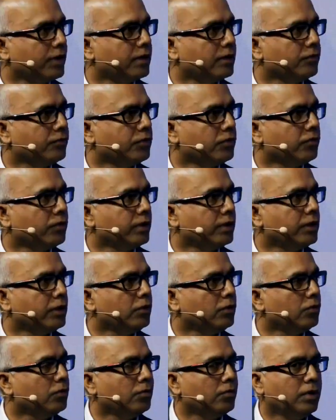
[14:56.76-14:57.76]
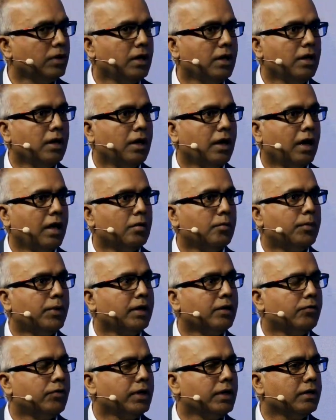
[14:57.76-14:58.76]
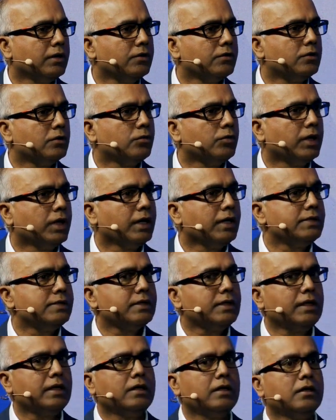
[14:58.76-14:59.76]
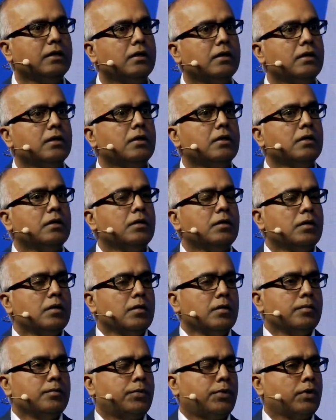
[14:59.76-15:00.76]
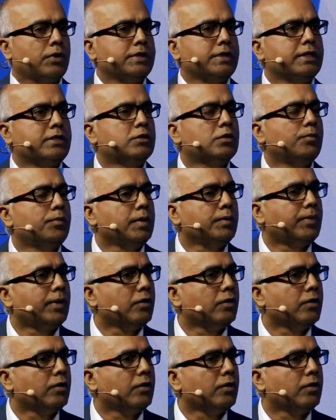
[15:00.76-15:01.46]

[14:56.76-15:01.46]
of you, with new and big winners. So when I see projects of people are